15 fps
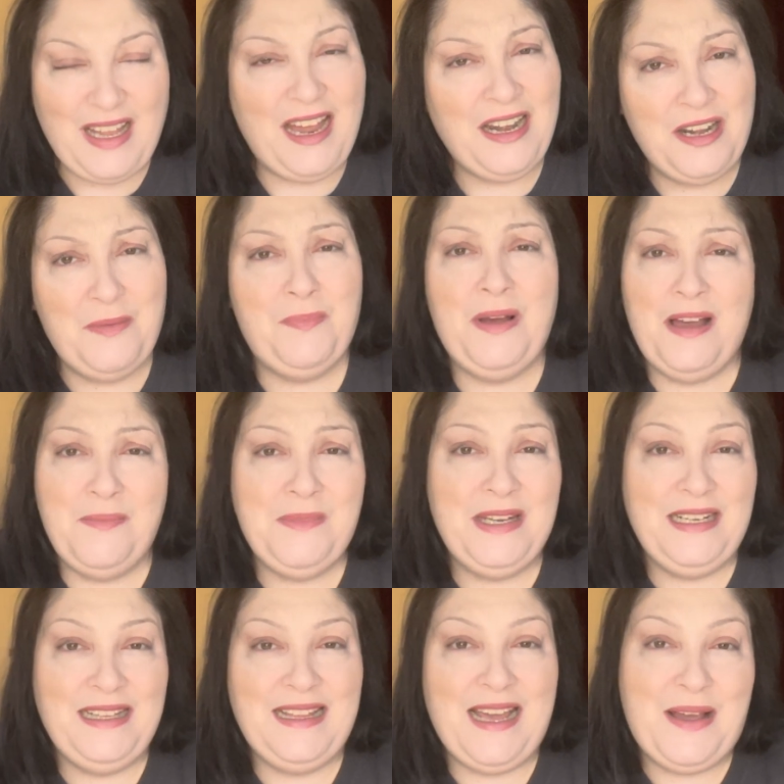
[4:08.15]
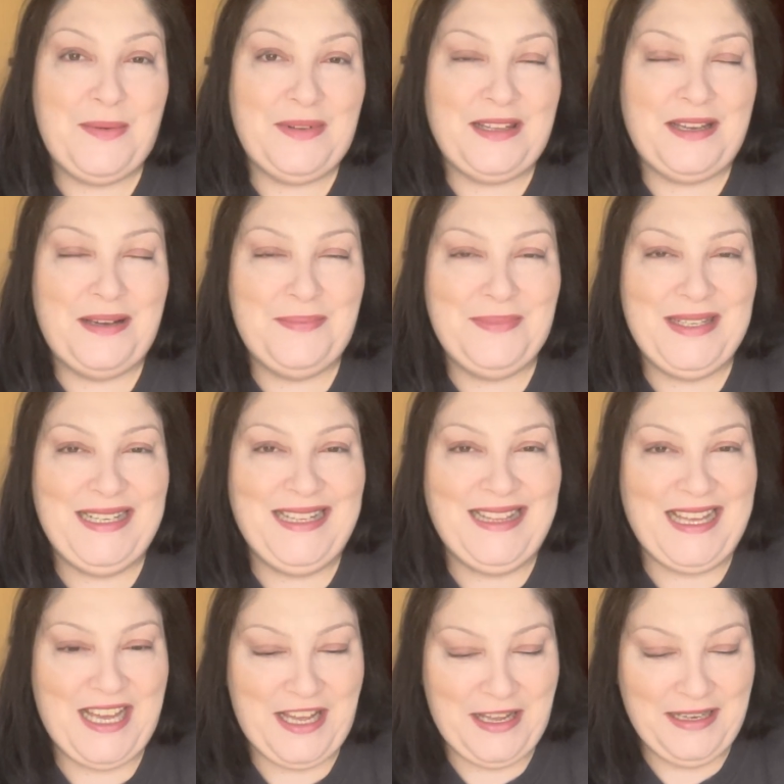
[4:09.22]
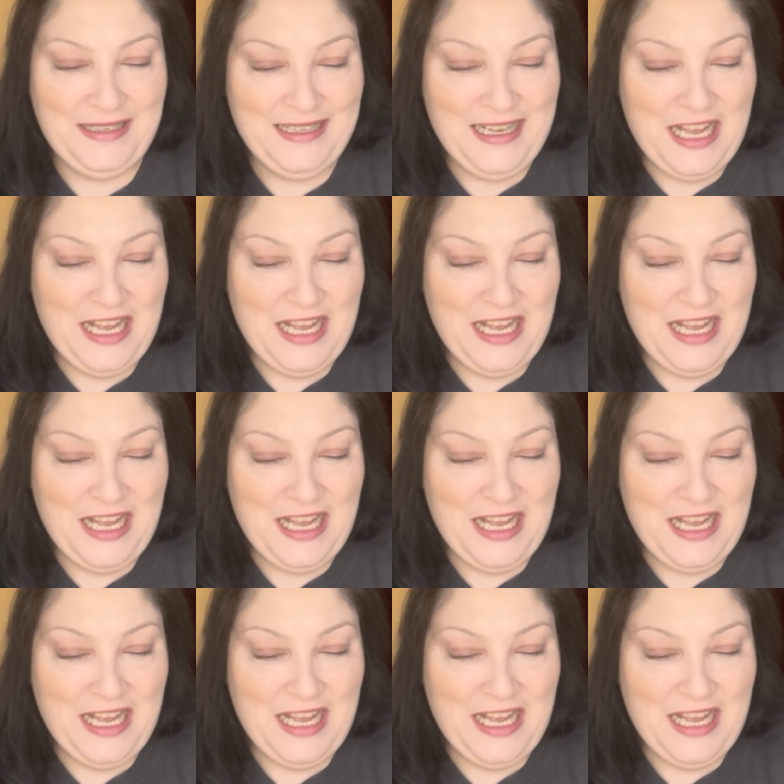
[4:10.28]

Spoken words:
But I'm nearly there with it. I'm nearly there.